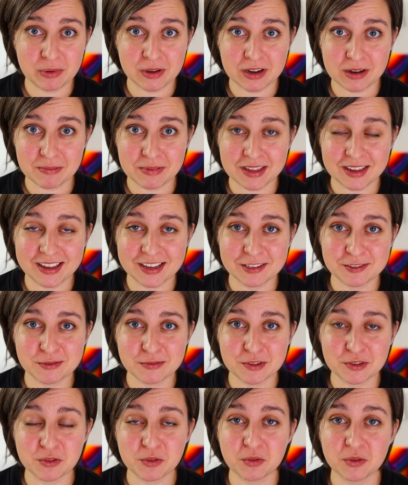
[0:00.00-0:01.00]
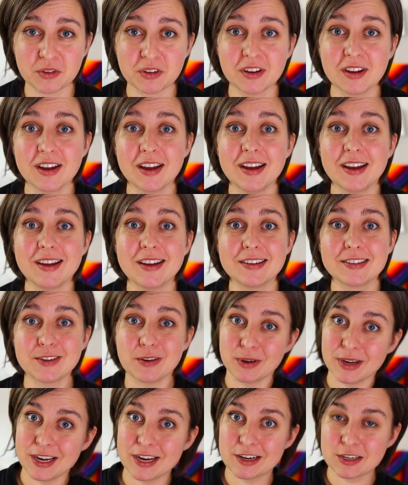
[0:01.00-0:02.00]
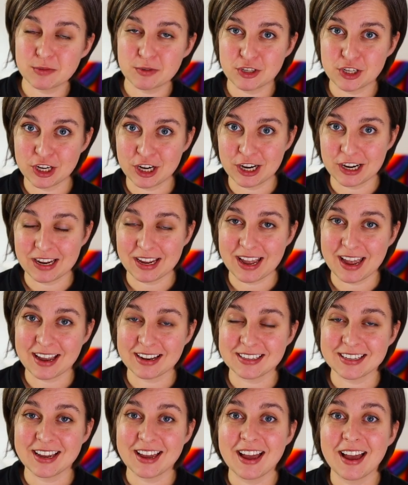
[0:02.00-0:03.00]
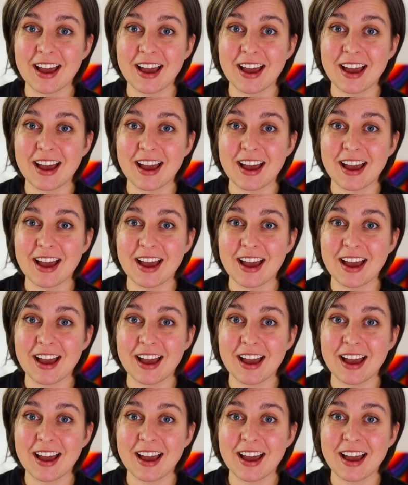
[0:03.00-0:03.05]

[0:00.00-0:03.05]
pick up the kids from school, so here's what you're gonna get.